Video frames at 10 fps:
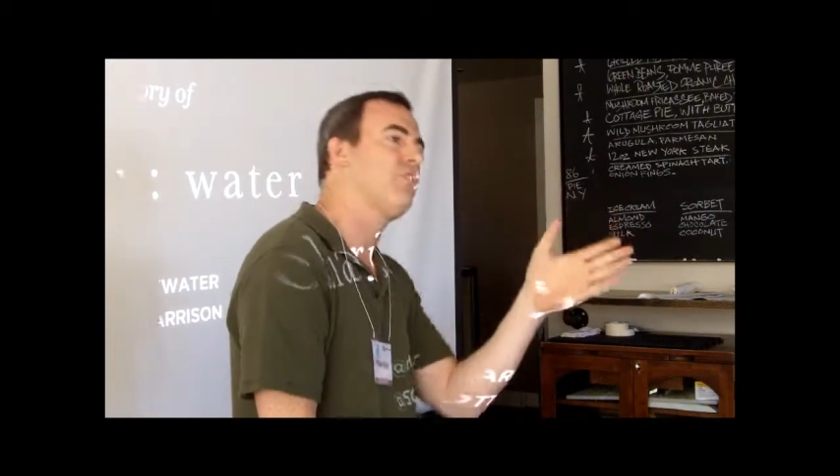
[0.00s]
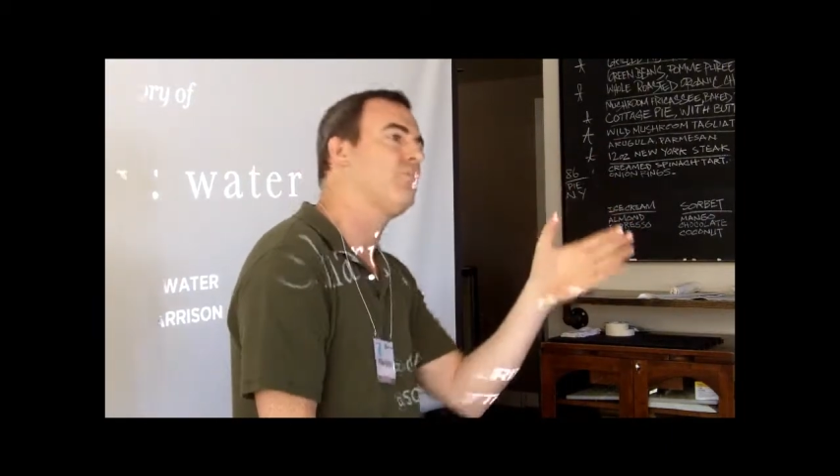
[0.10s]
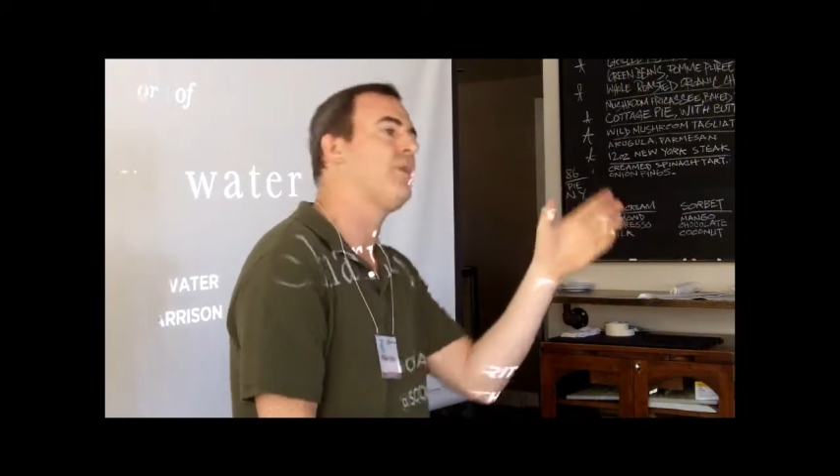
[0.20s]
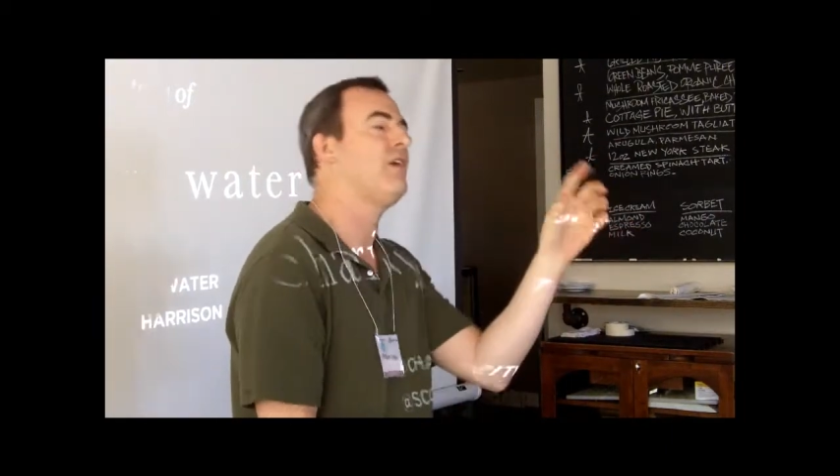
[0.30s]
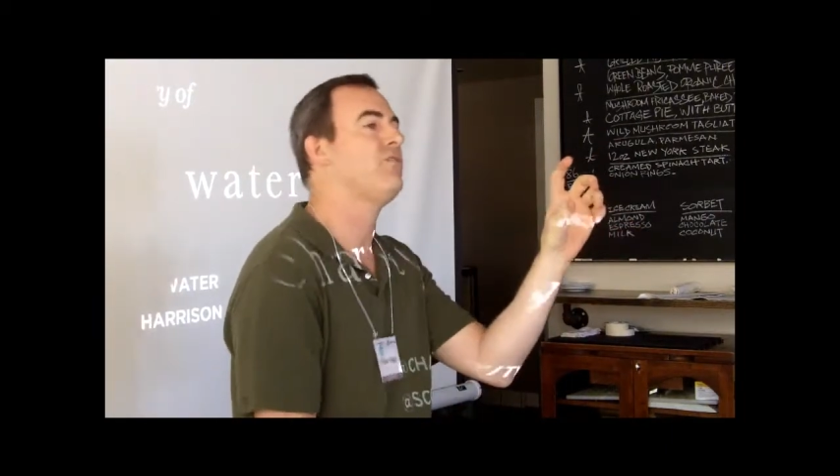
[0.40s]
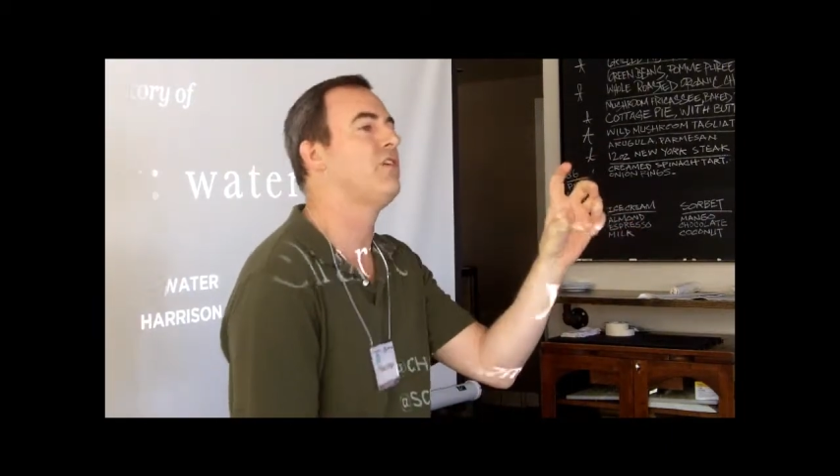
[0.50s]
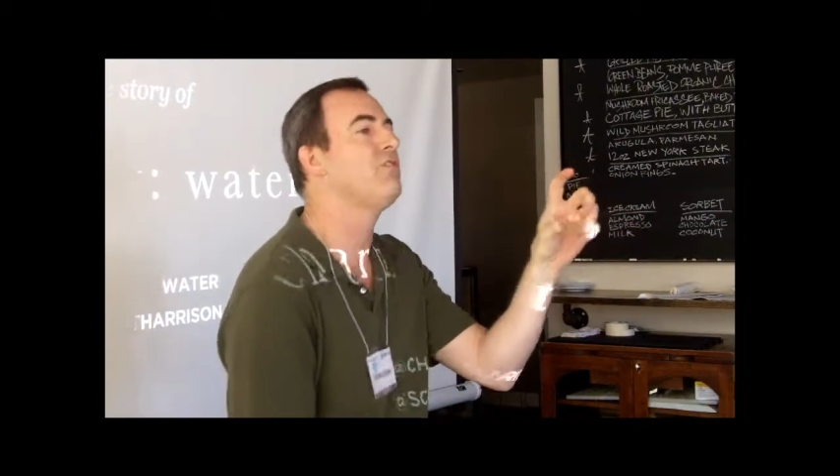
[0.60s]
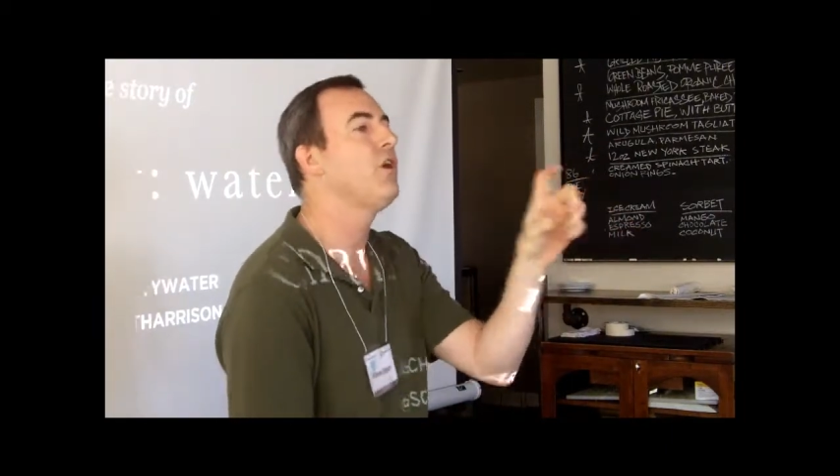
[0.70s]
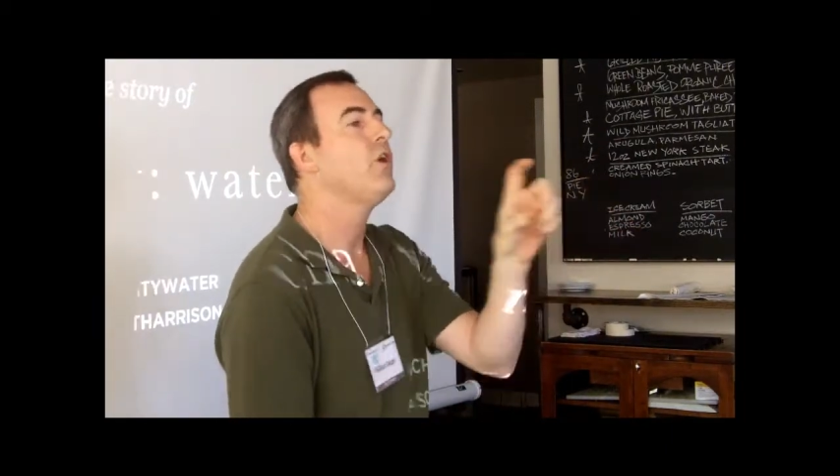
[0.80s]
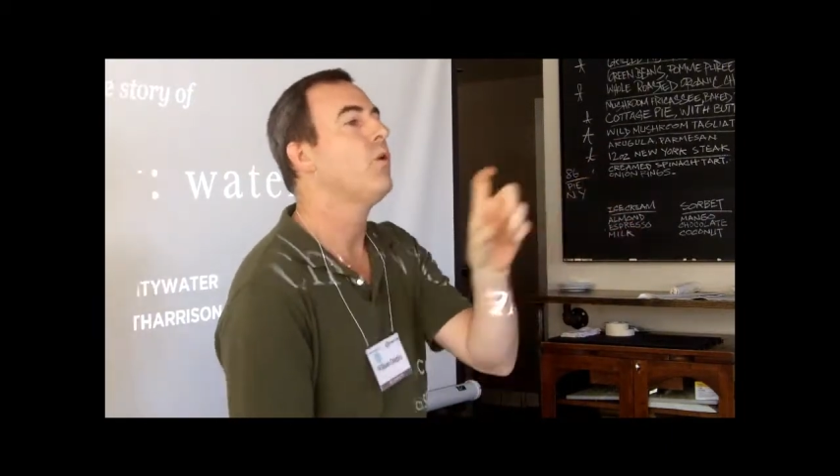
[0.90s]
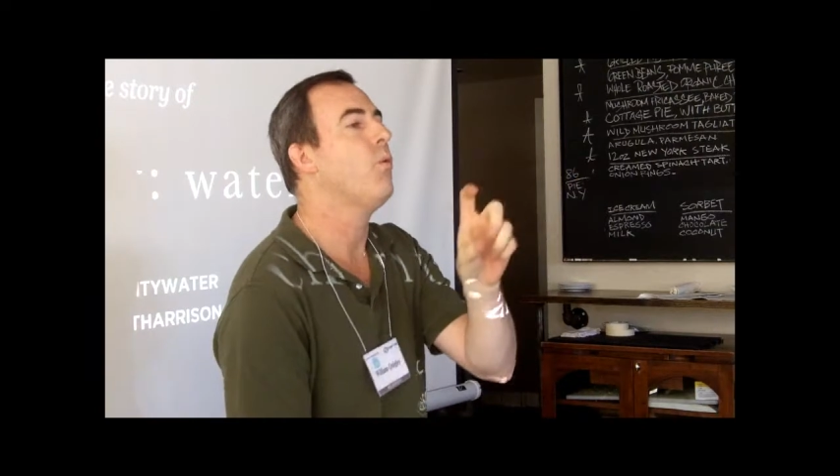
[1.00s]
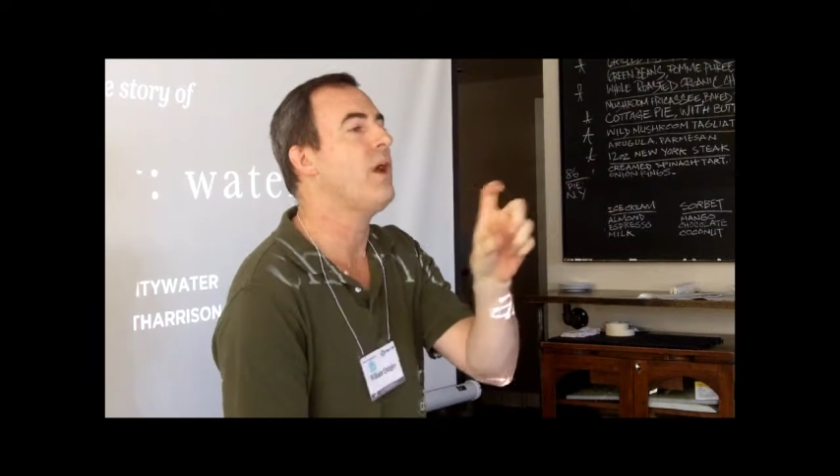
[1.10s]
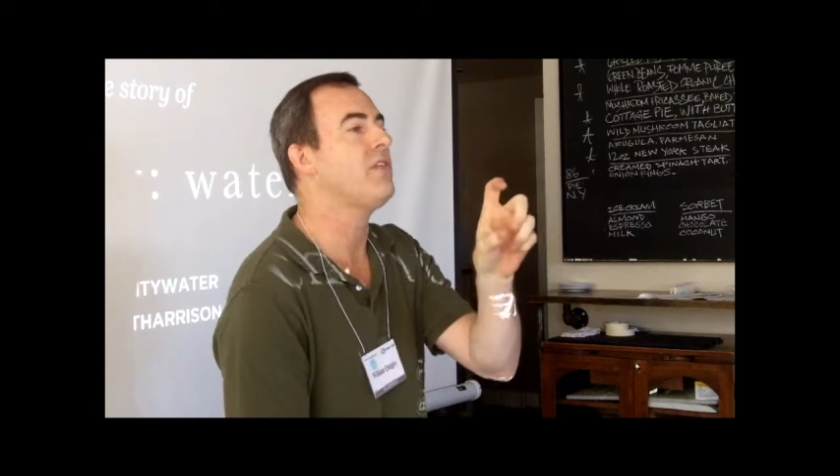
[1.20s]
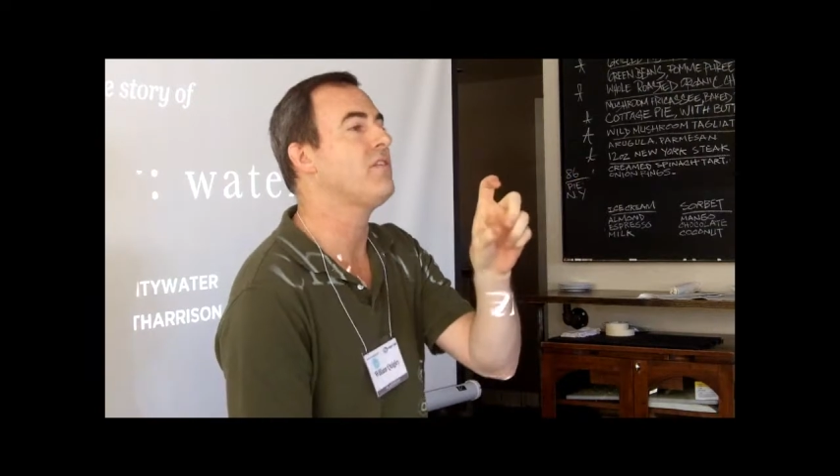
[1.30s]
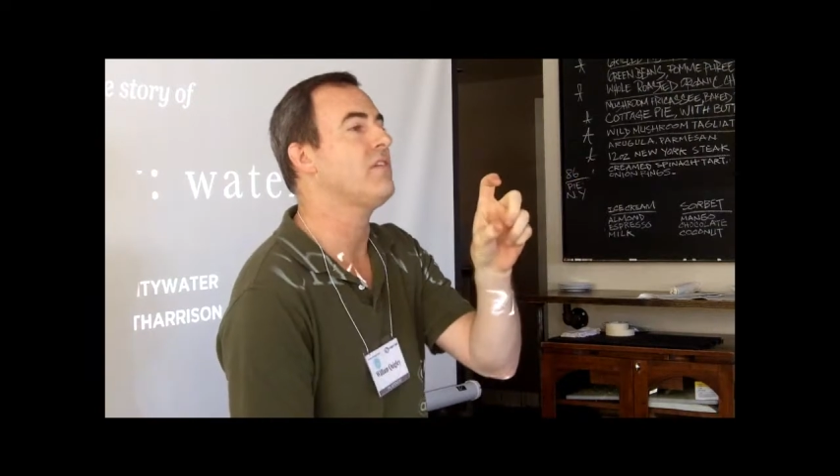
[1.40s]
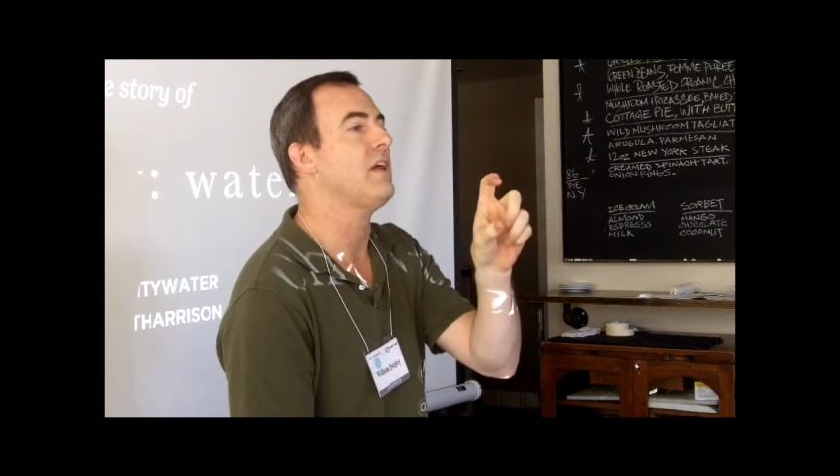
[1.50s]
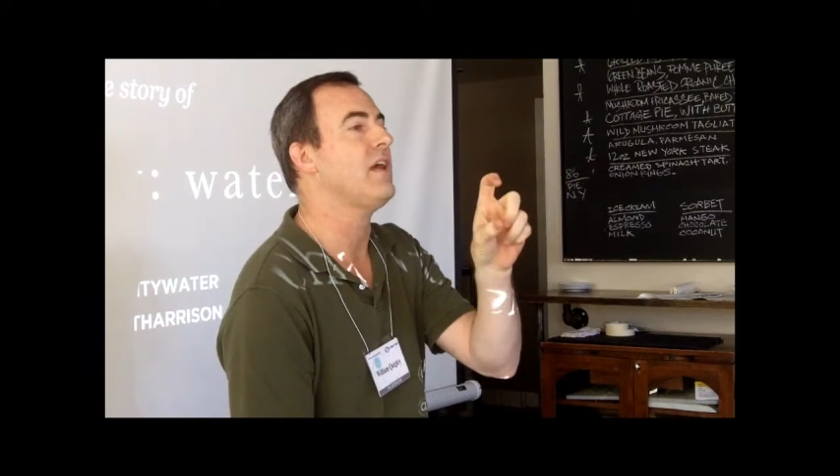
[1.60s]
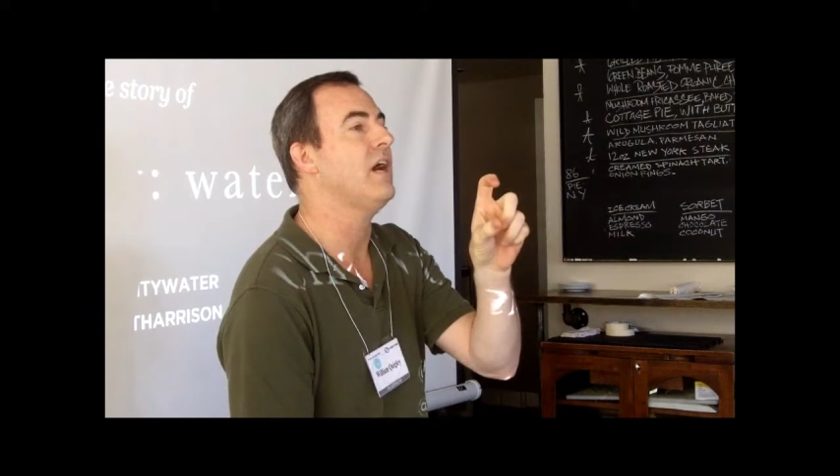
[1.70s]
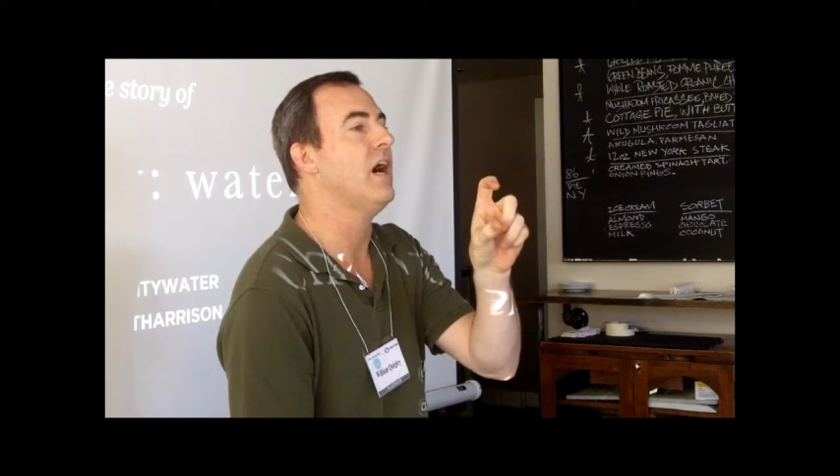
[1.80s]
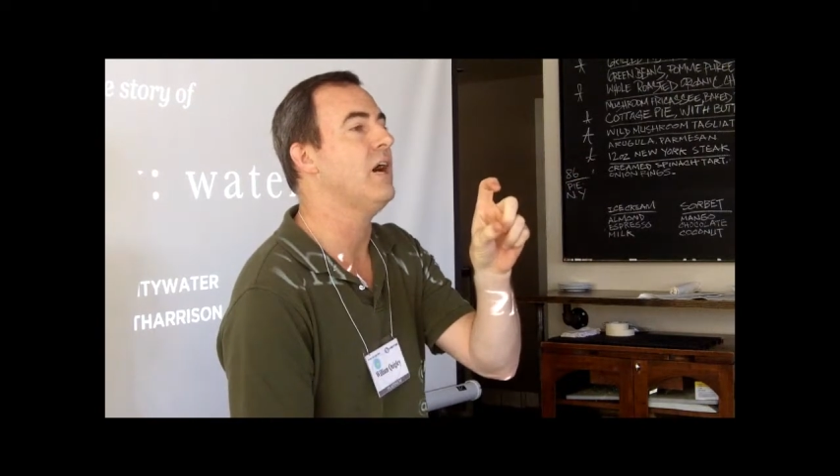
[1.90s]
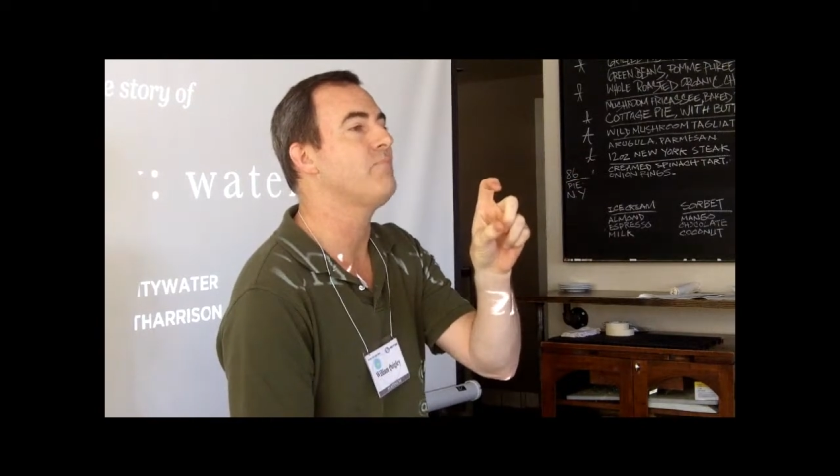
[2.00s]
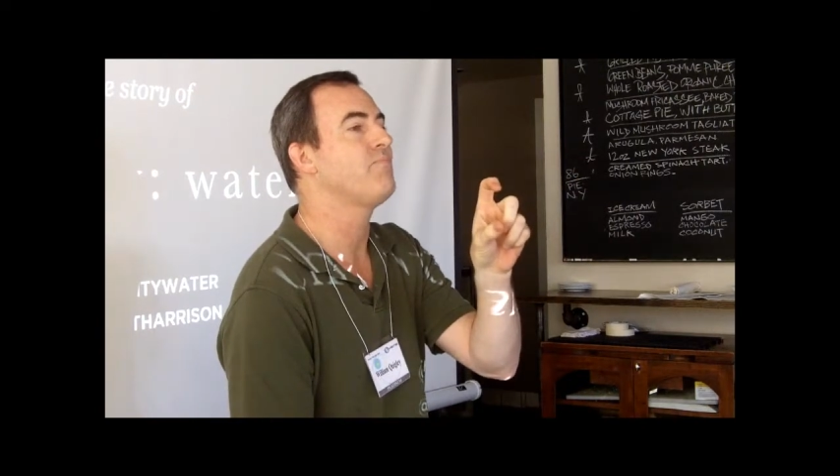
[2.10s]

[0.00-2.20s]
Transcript: surpluses, with the